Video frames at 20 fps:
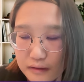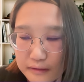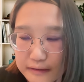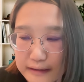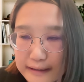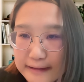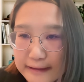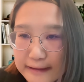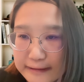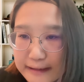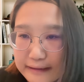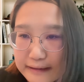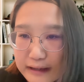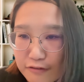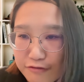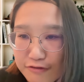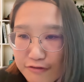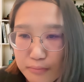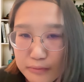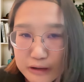There's a data
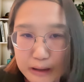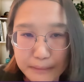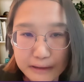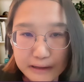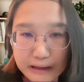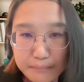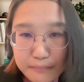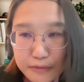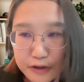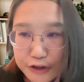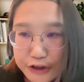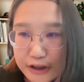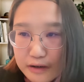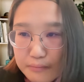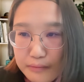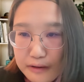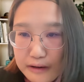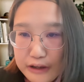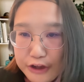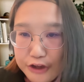from Jabatan Penjara
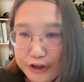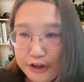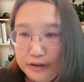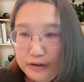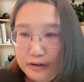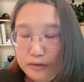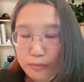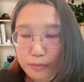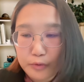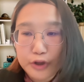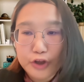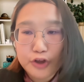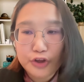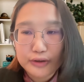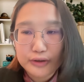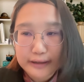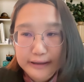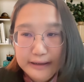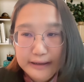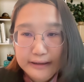Malaysia, which
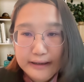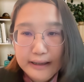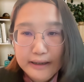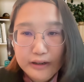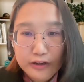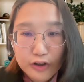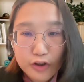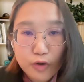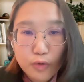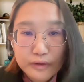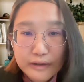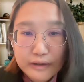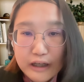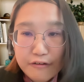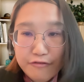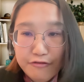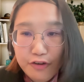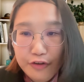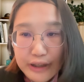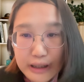saying that known
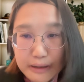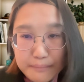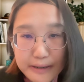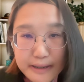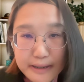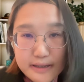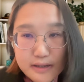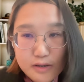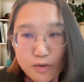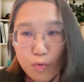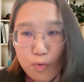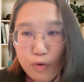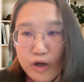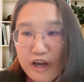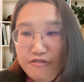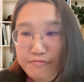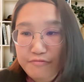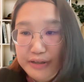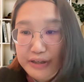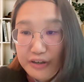death row inmates who
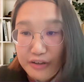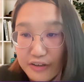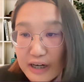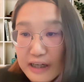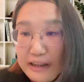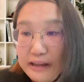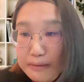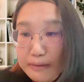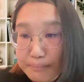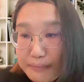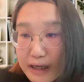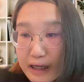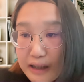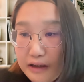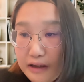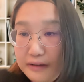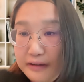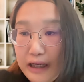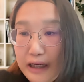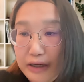have been granted
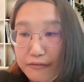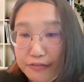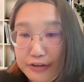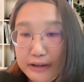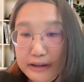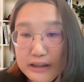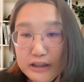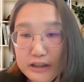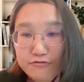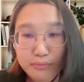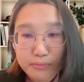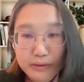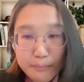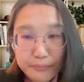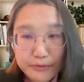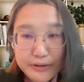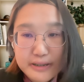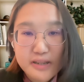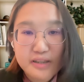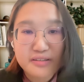pardon and released from the
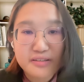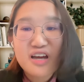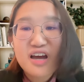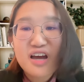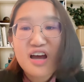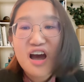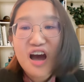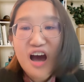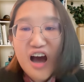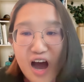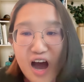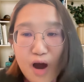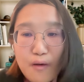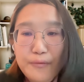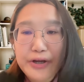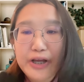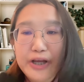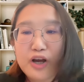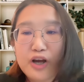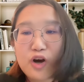prison are
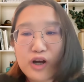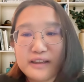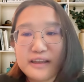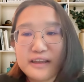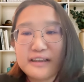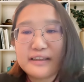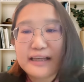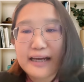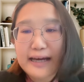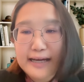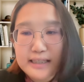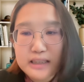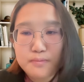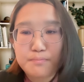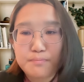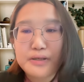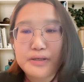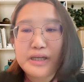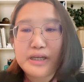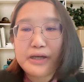recorded as
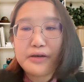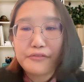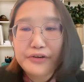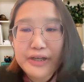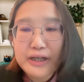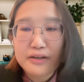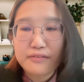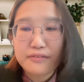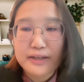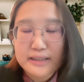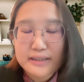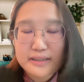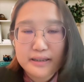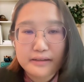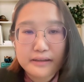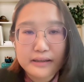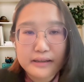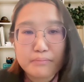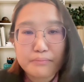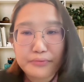being rearrested
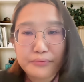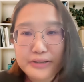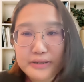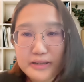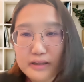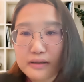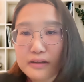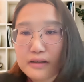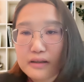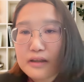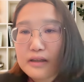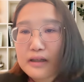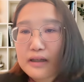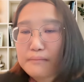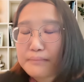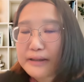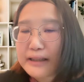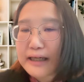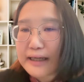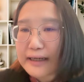in prison.
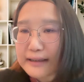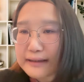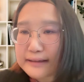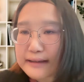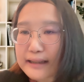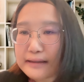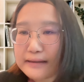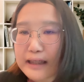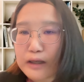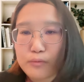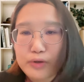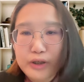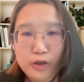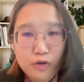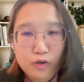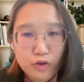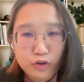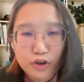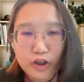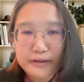But I understand that we
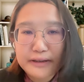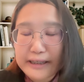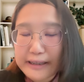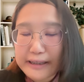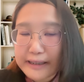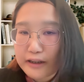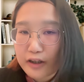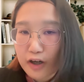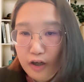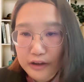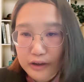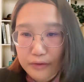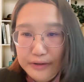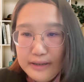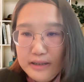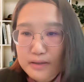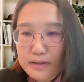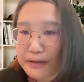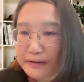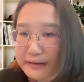could not negate all the
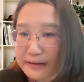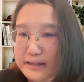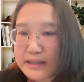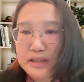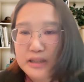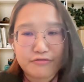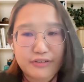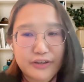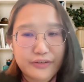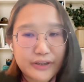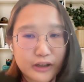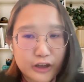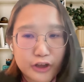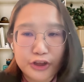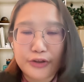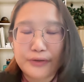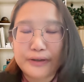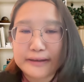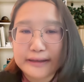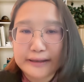risks, but this is a very
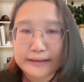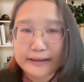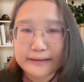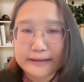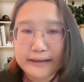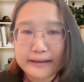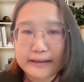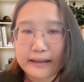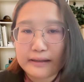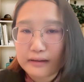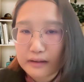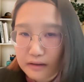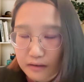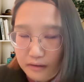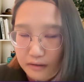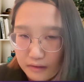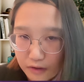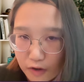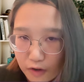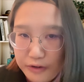assuring statistic and,
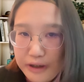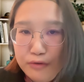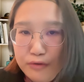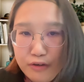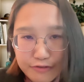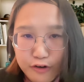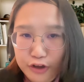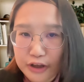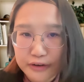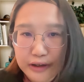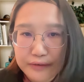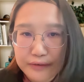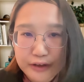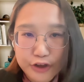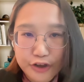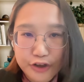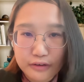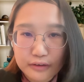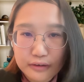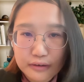on our future
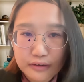direction.